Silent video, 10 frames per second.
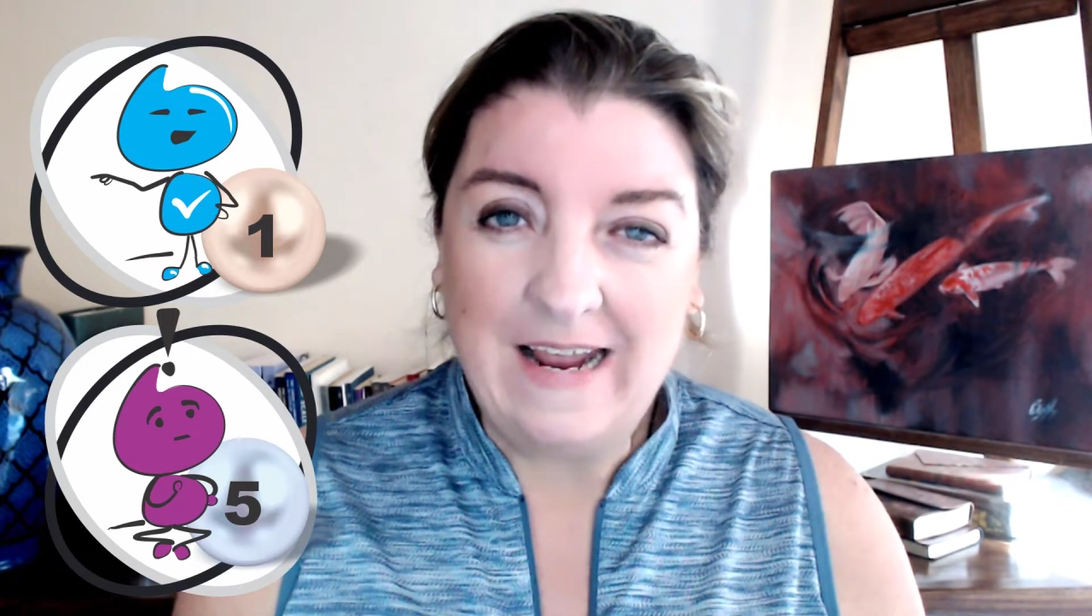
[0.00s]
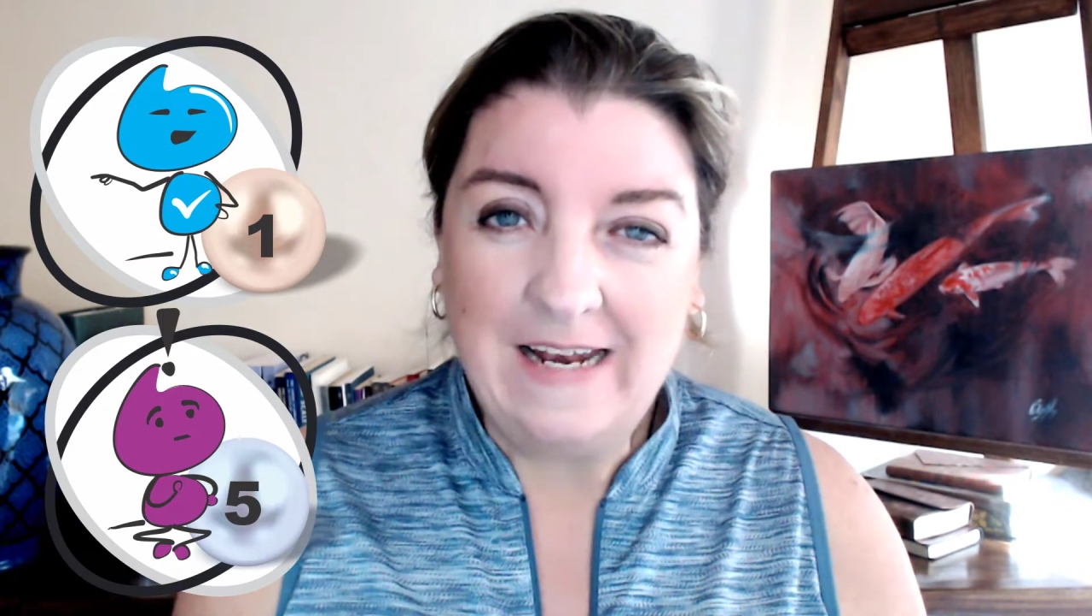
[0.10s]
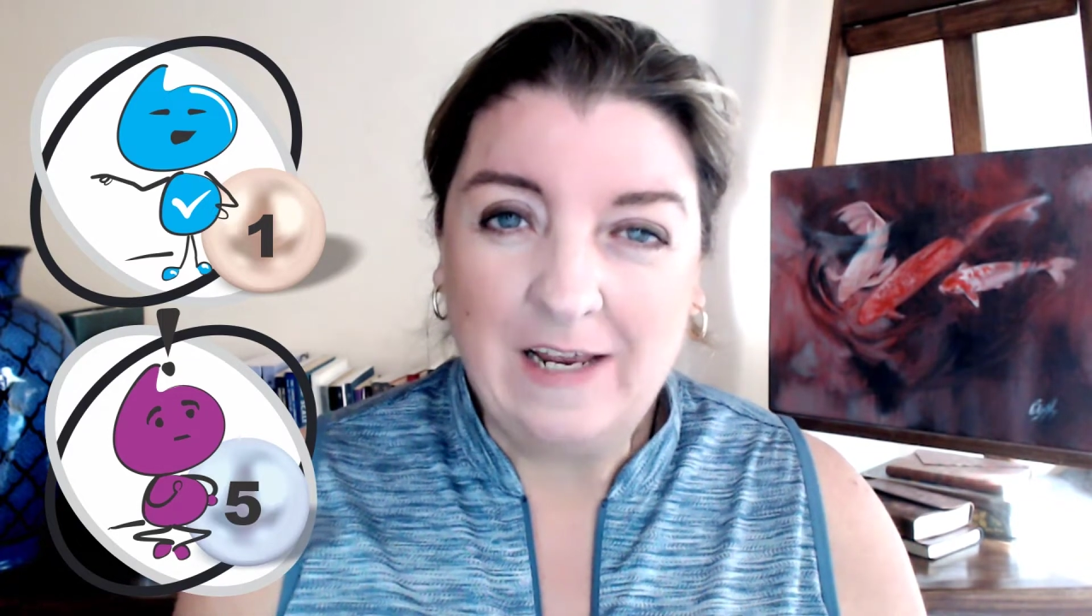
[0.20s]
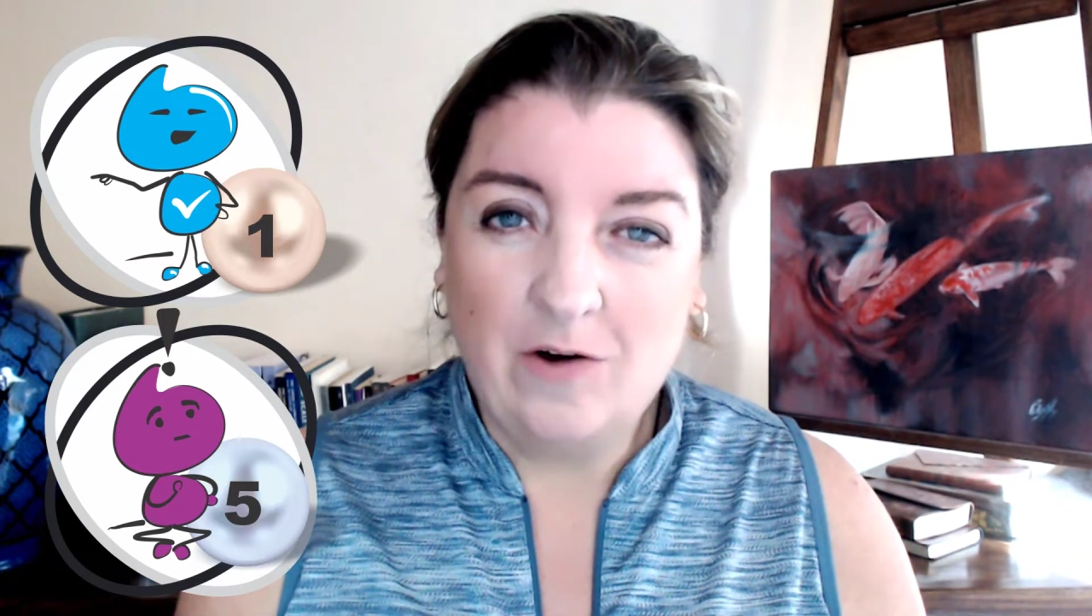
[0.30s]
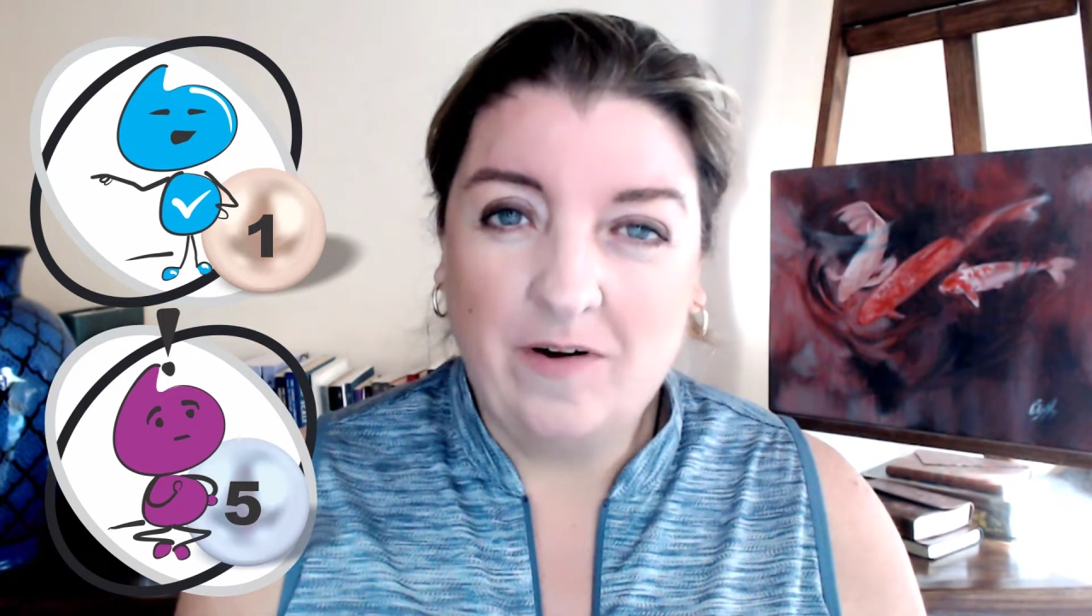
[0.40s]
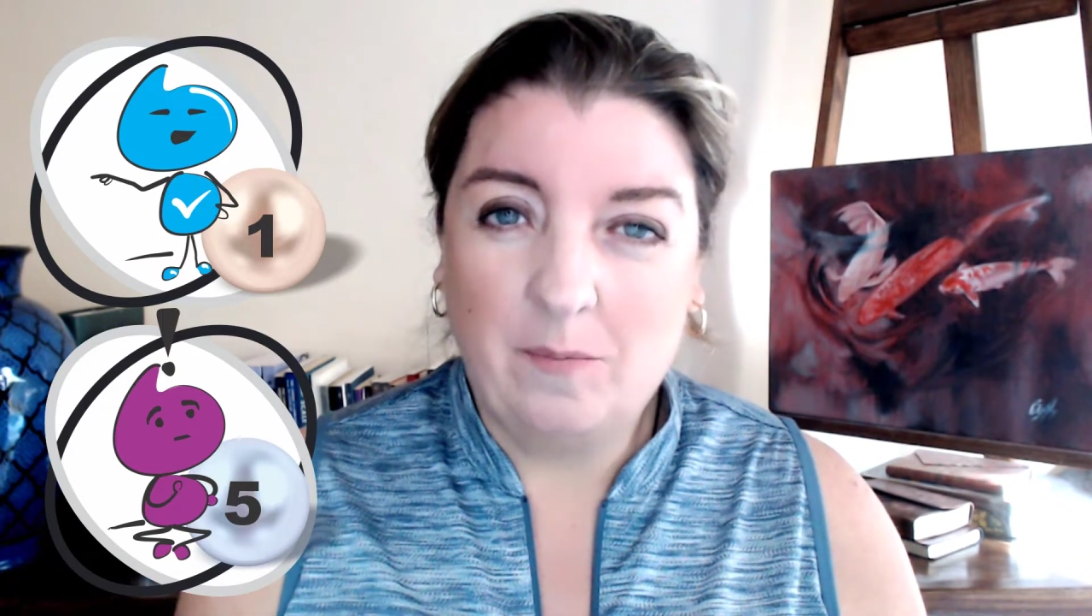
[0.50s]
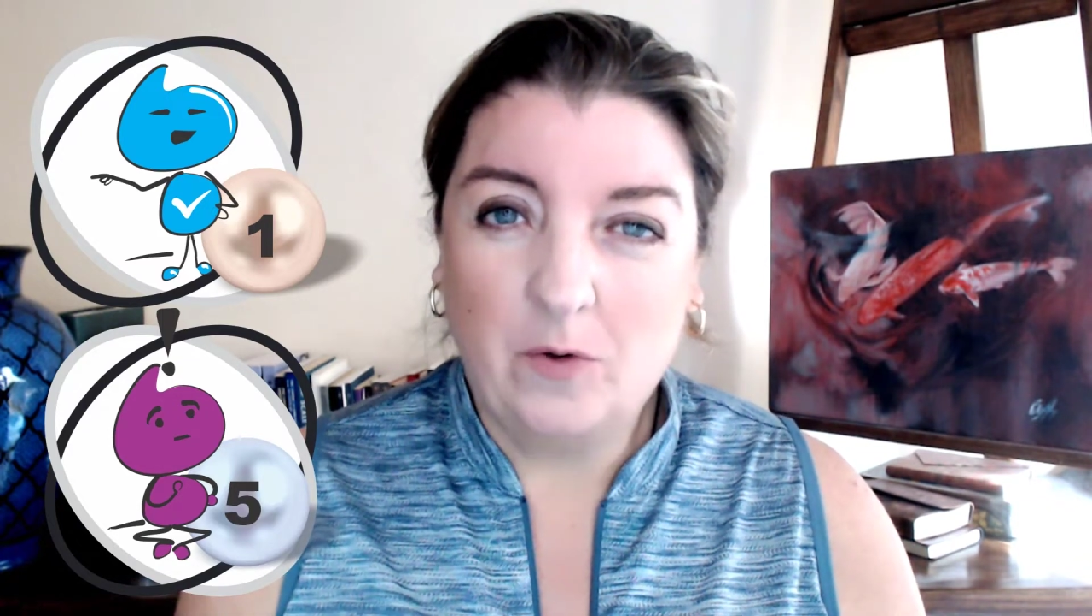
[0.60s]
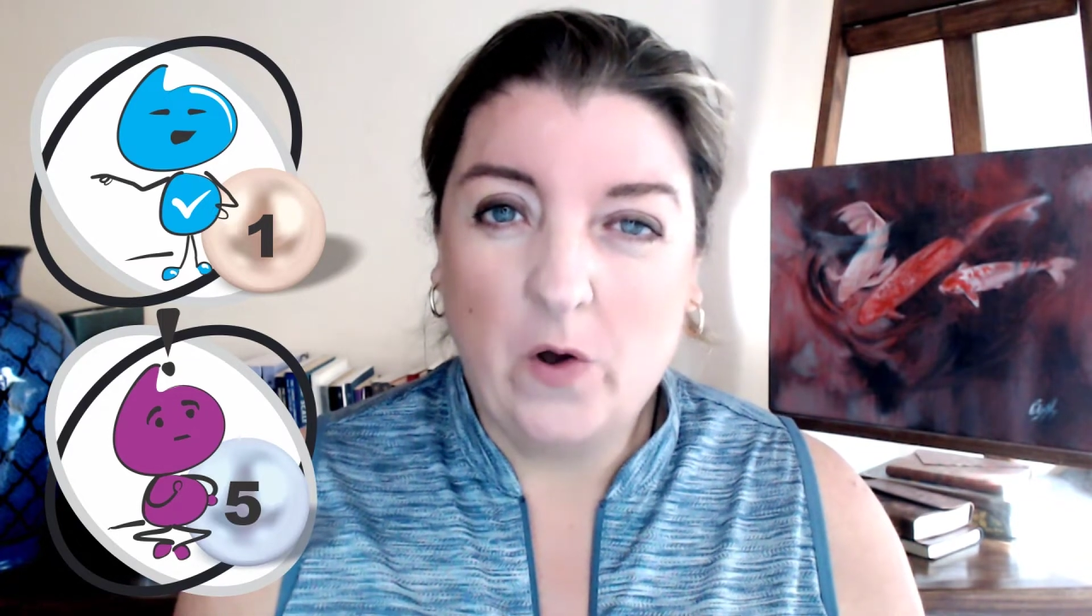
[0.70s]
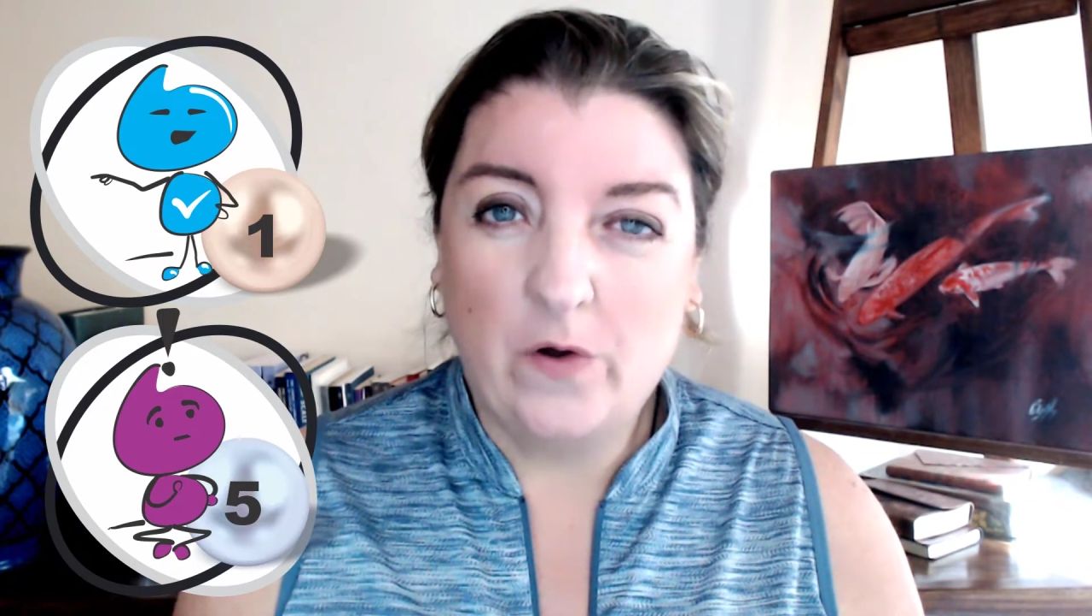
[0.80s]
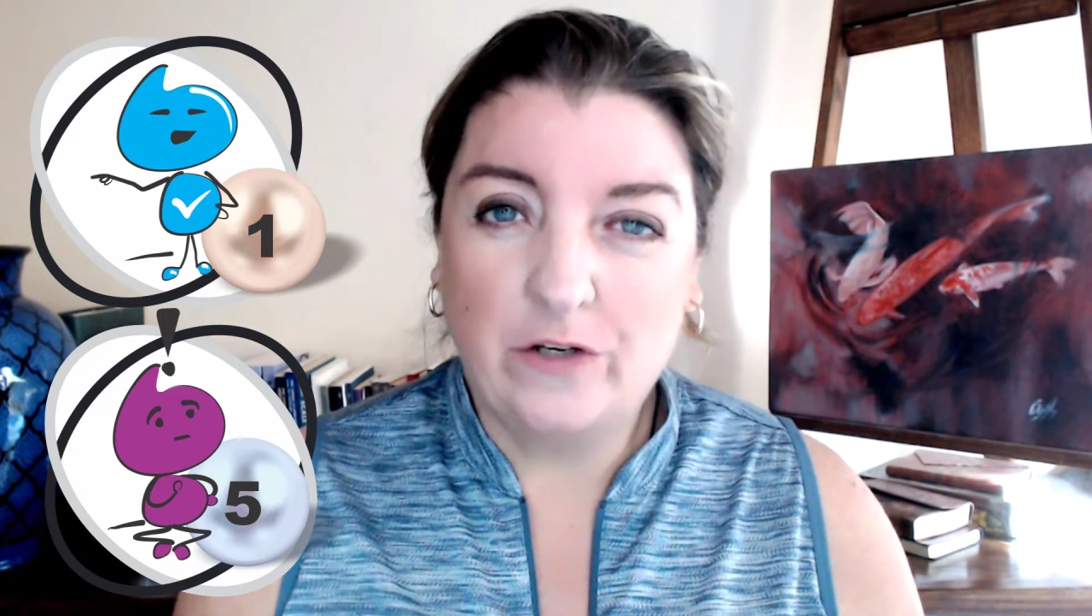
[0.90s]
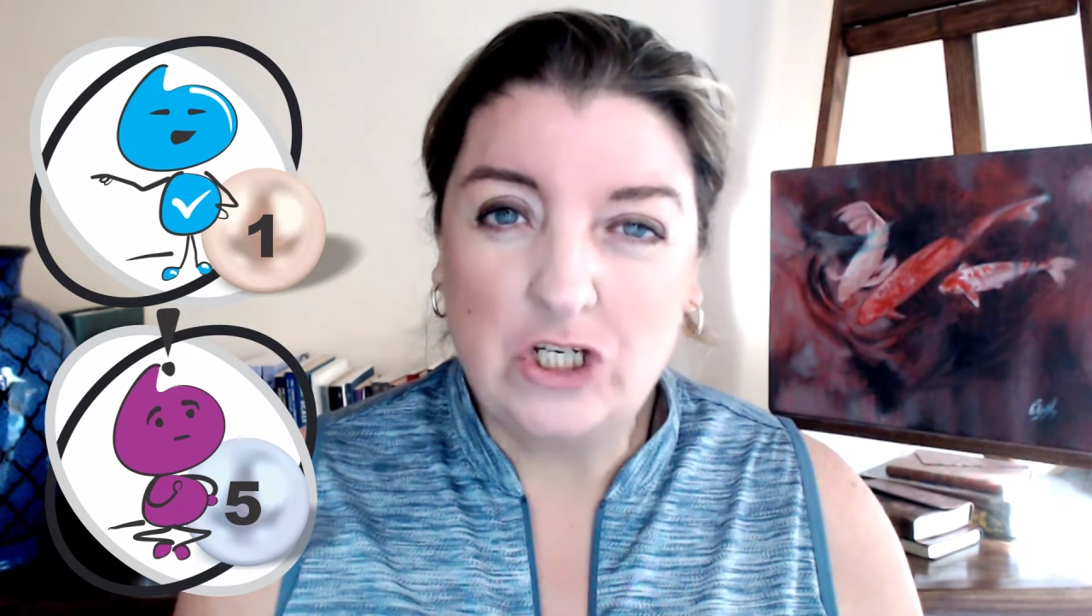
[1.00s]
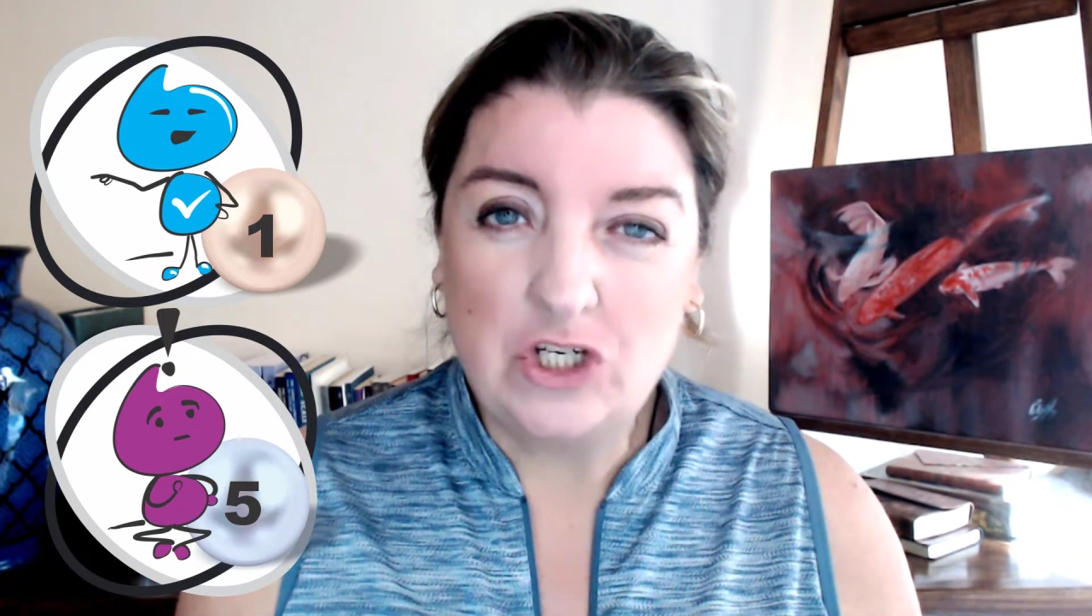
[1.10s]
Enneagram Coach